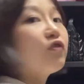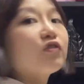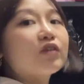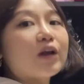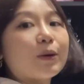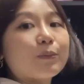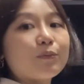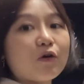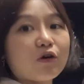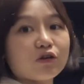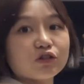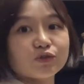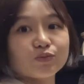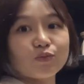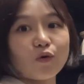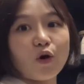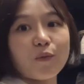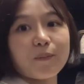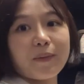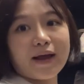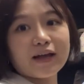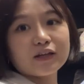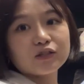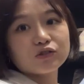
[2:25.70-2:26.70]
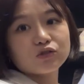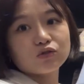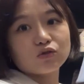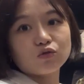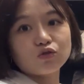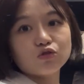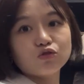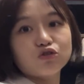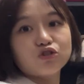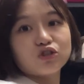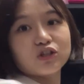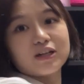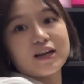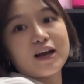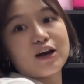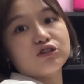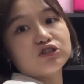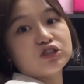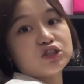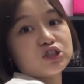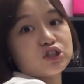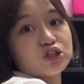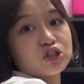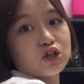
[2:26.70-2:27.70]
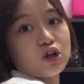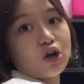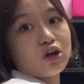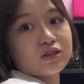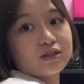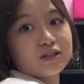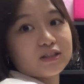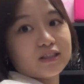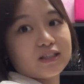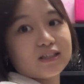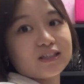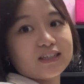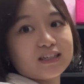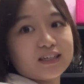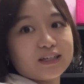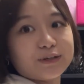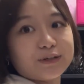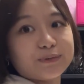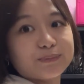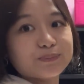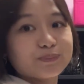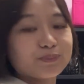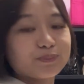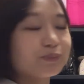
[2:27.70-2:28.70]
number of small bags, so usually I'll just slot it in.